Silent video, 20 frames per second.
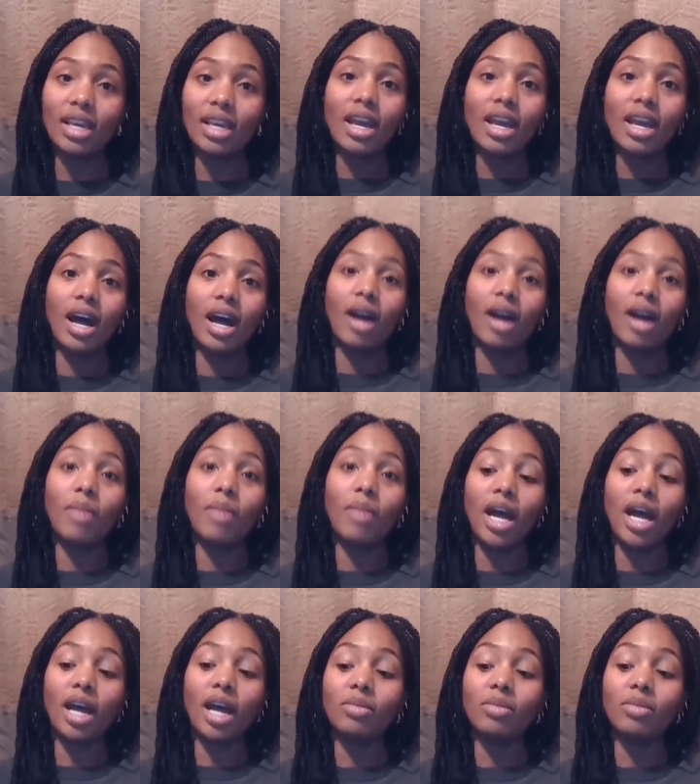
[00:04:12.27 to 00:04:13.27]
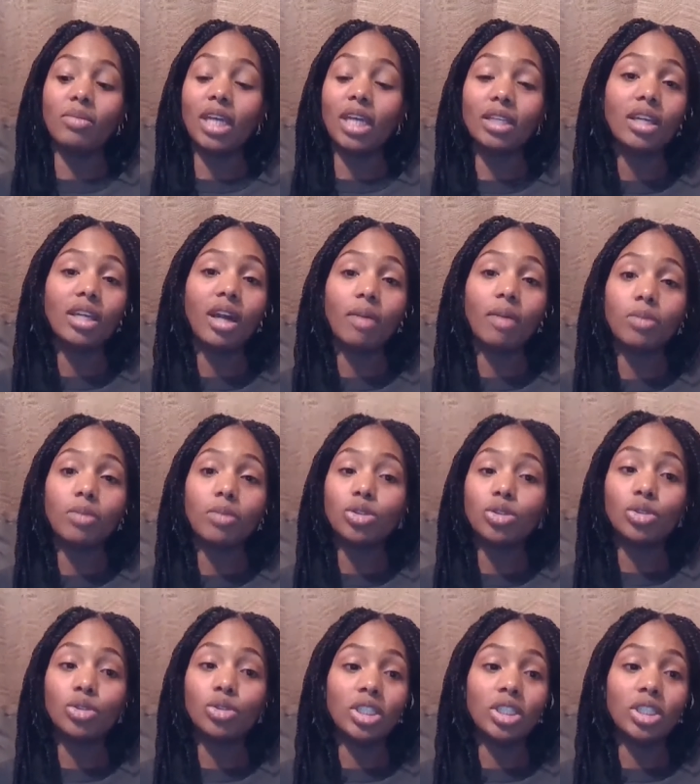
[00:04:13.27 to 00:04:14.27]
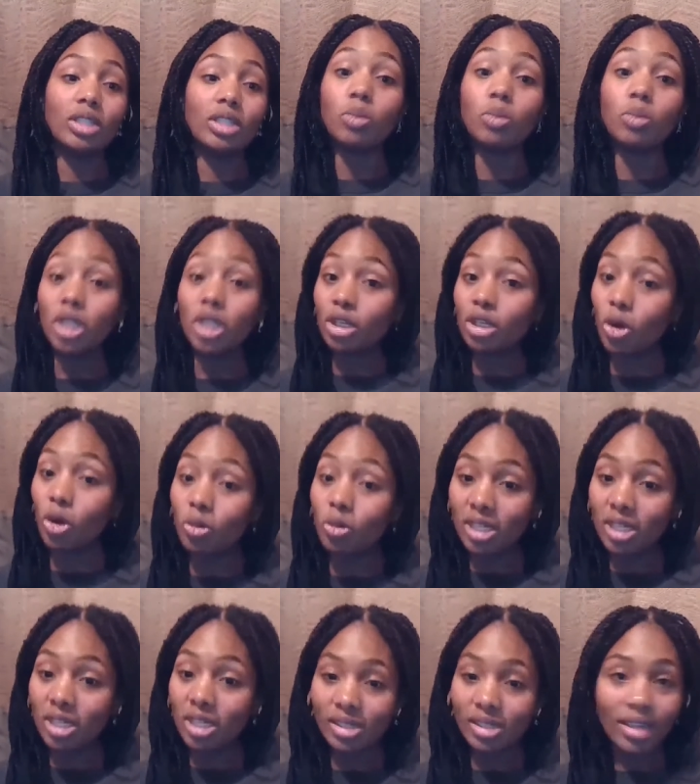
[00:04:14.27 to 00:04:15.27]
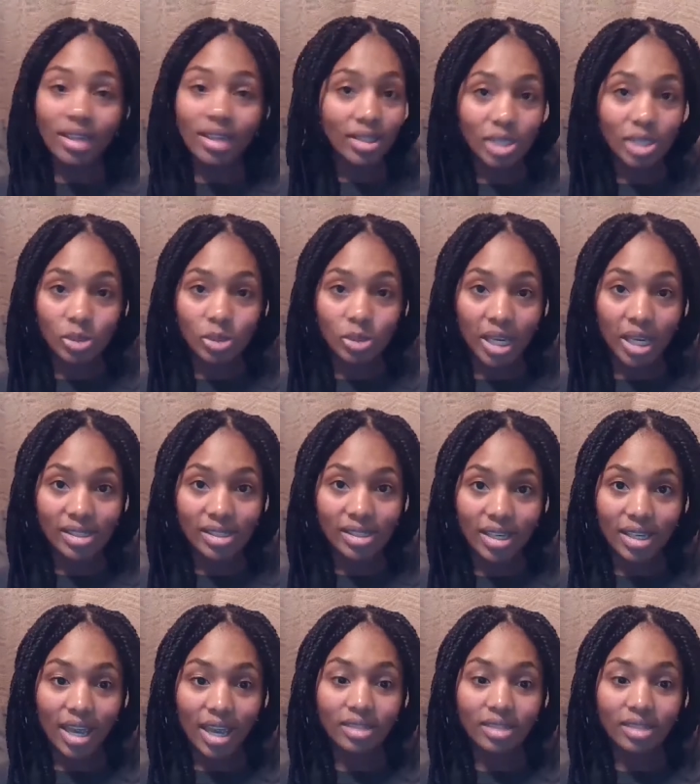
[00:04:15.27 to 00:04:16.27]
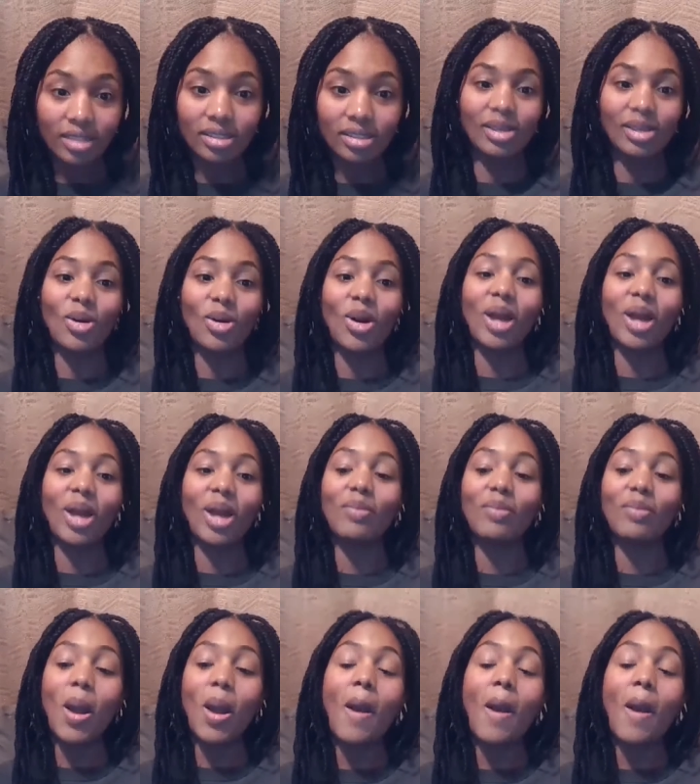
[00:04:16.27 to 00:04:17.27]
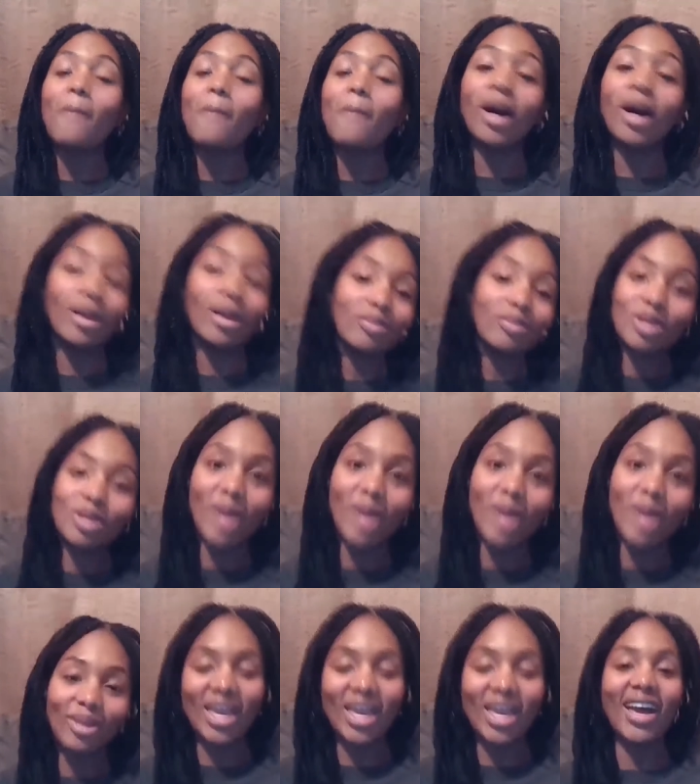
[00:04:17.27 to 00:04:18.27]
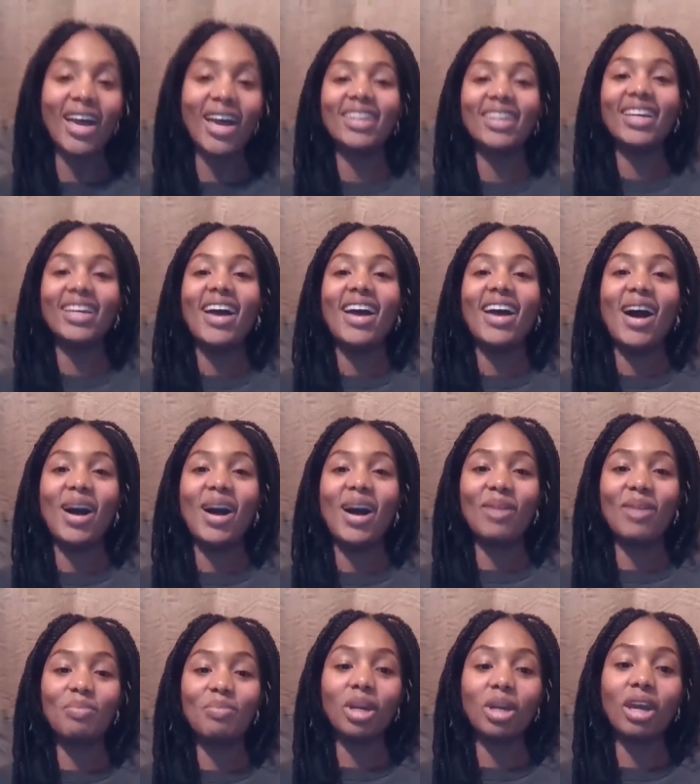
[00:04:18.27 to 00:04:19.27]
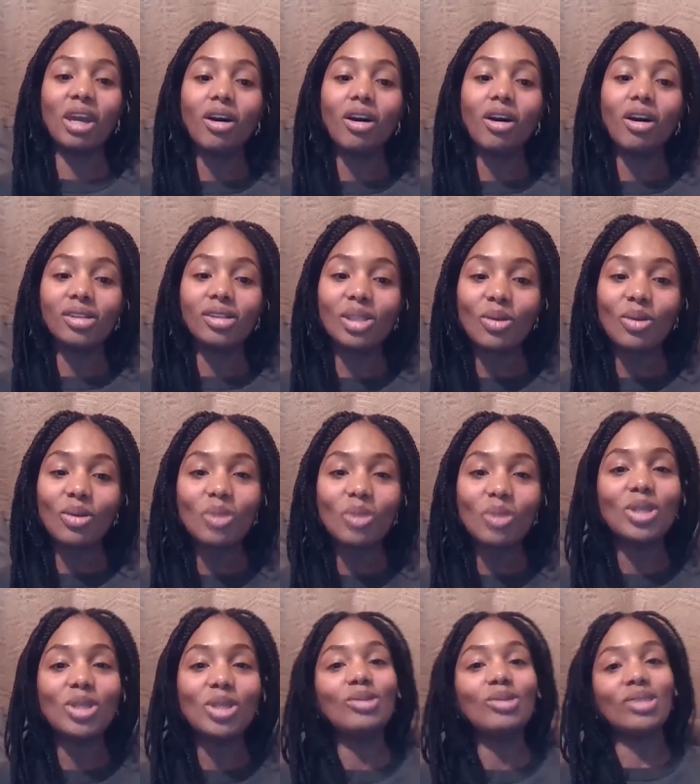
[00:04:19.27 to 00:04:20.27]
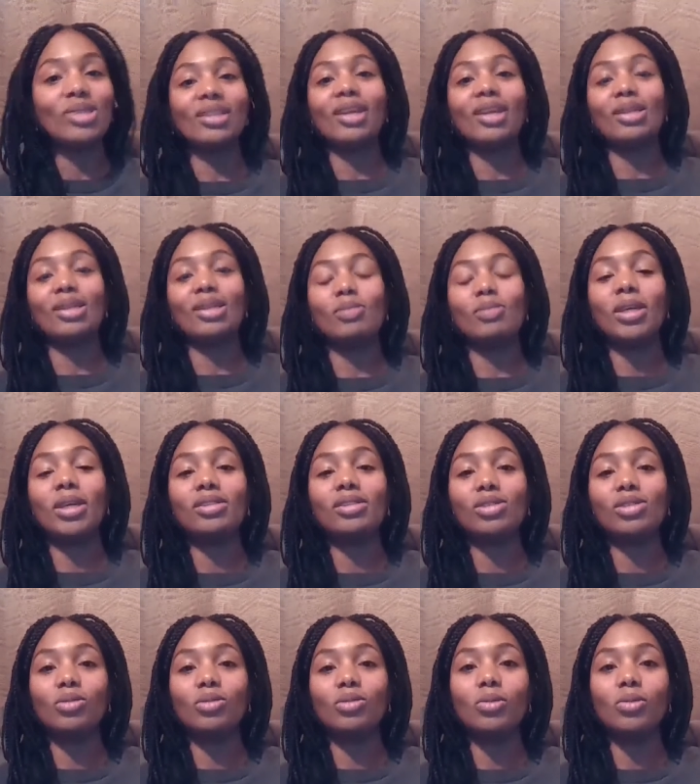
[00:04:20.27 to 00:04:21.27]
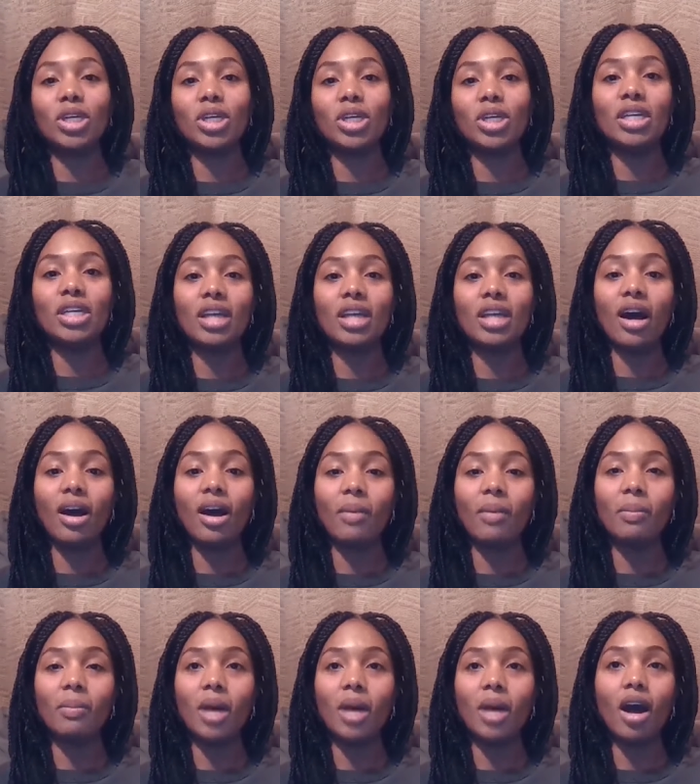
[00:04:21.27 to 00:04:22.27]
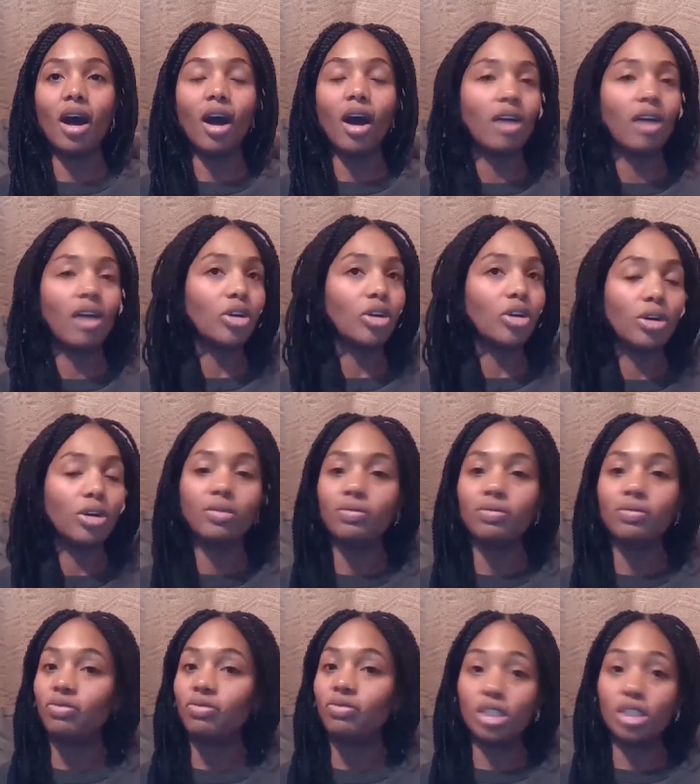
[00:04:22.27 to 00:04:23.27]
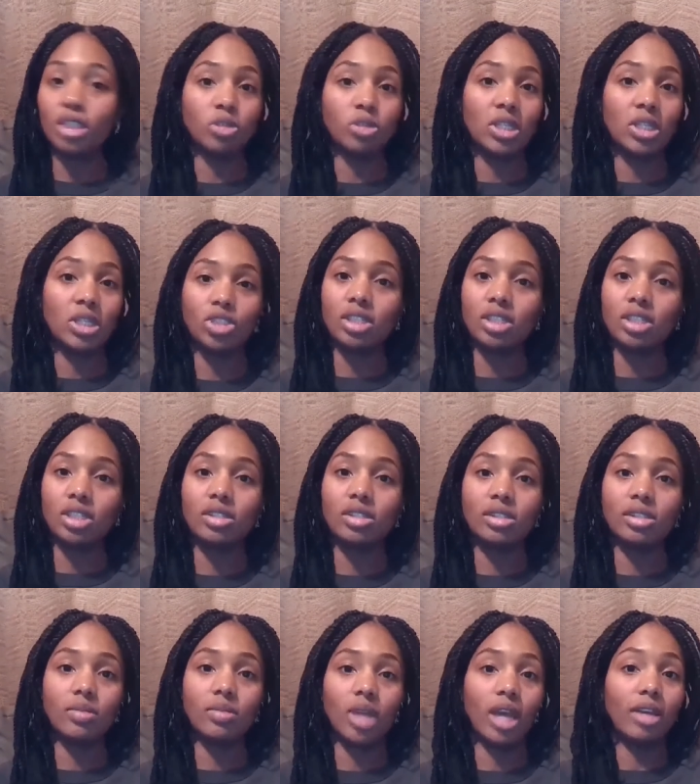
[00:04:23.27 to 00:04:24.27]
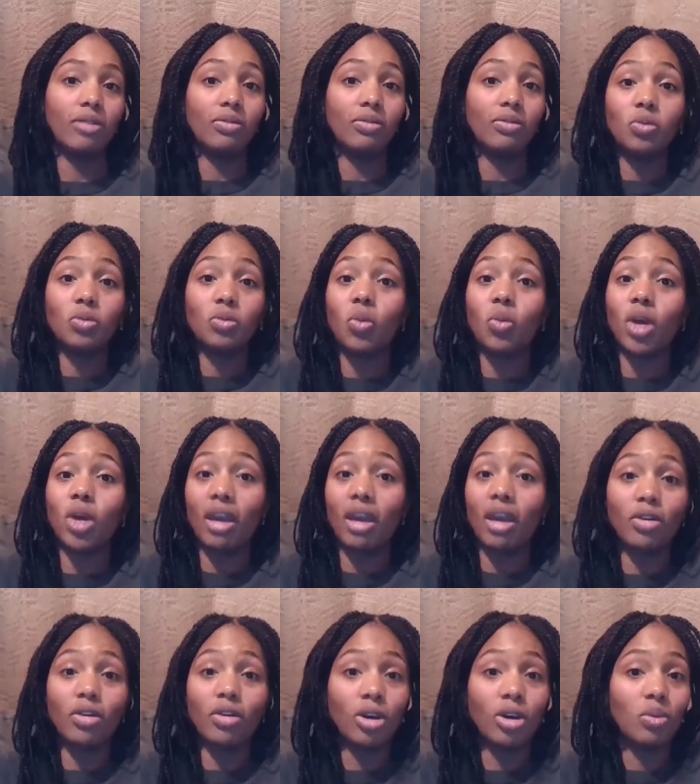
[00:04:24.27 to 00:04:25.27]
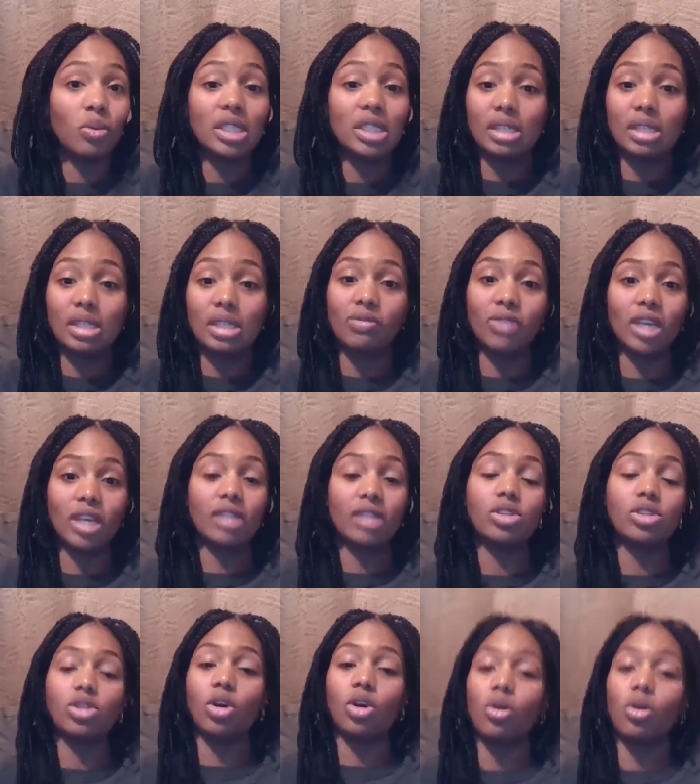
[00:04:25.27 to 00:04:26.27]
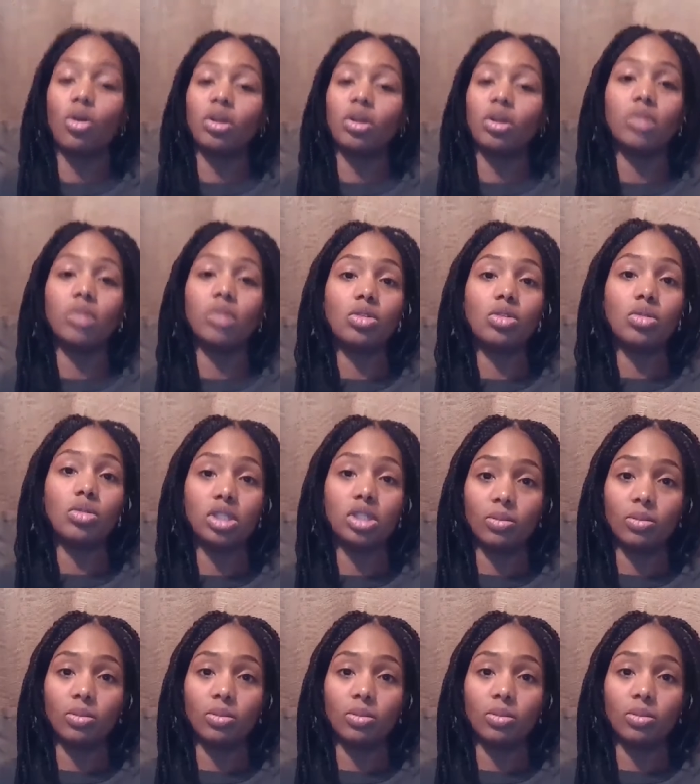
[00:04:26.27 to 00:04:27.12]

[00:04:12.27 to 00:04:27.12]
I'm getting the opportunity to breed gobies in that space again. So I'm pumped about that. But I also will be using that space to breed other fish species, kind of whatever we see fit. So we're going to be doing some